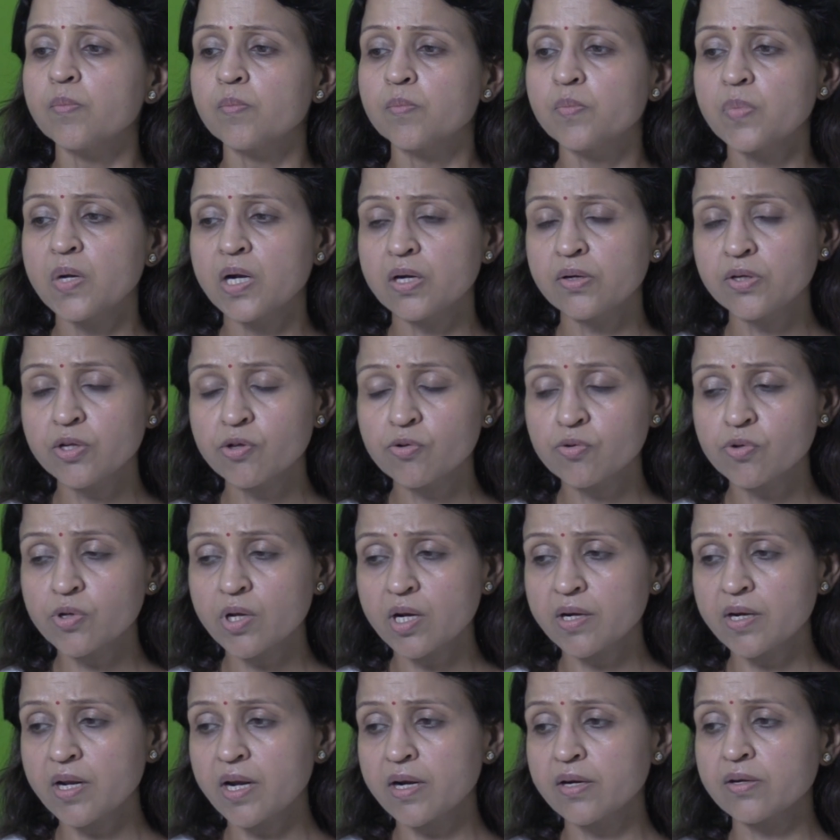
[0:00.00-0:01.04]
Blood
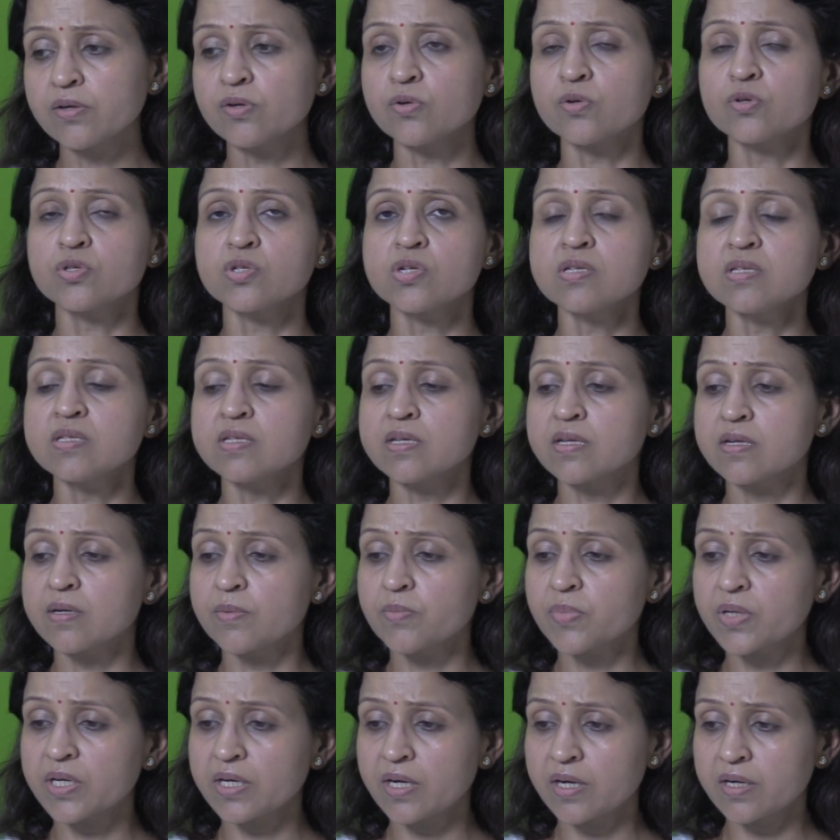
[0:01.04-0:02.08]
urea nitrogen,
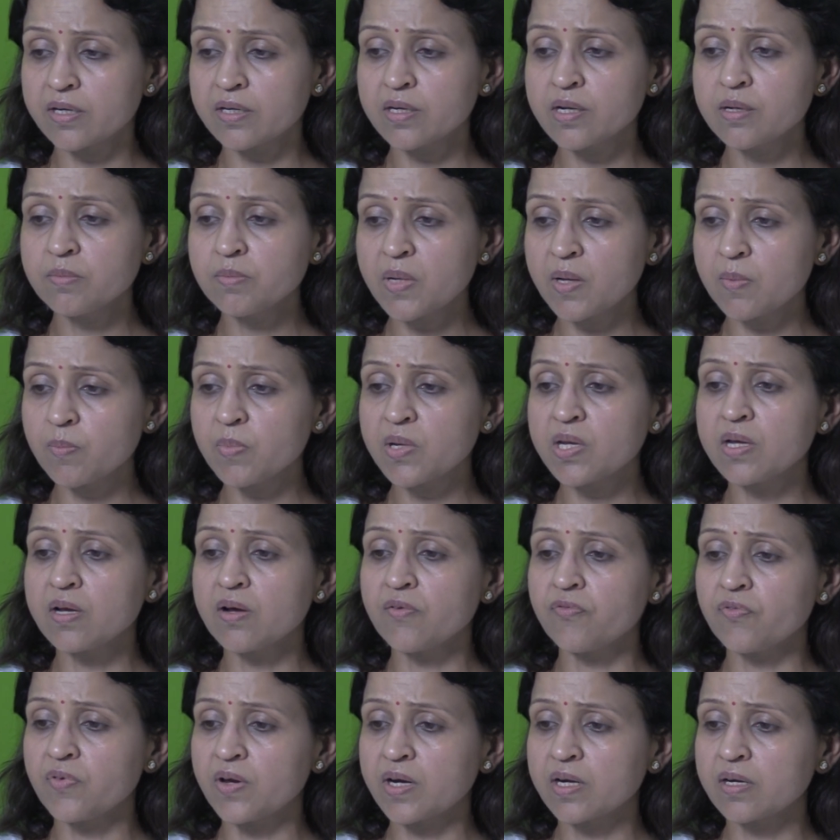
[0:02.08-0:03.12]
serum creatinine may be
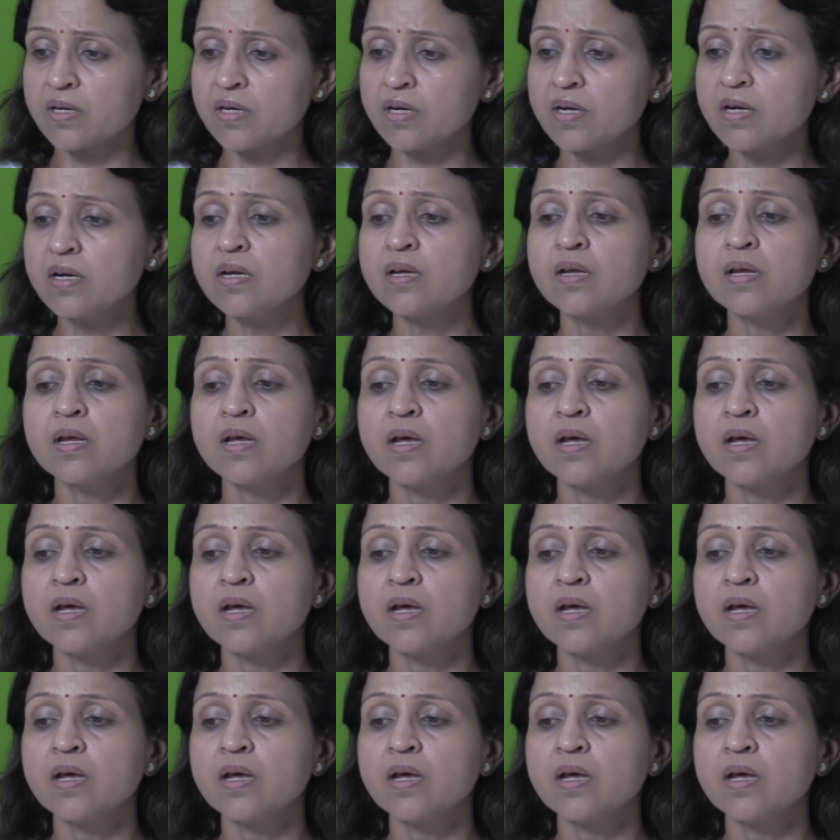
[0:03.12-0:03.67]
affected.